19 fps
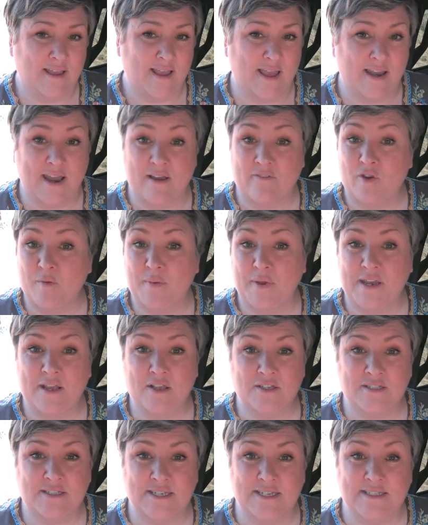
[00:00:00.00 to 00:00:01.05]
and everybody
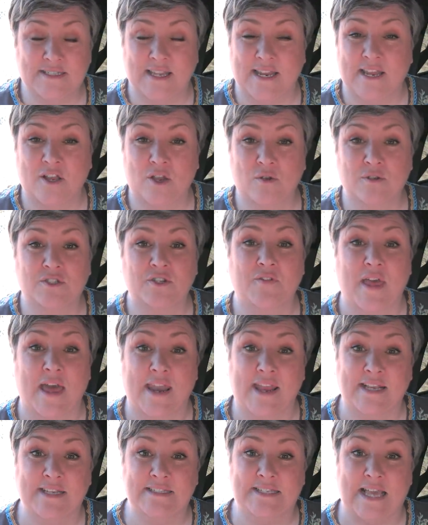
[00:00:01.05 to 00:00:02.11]
else sees it and goes to that
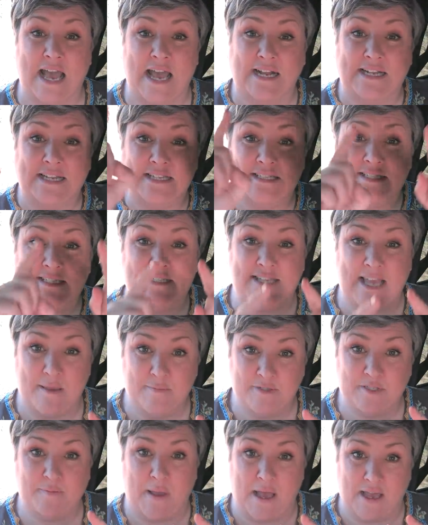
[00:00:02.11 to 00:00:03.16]
exact
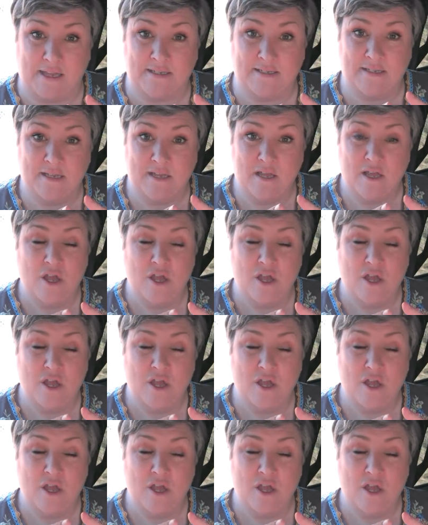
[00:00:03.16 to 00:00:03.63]
same spot.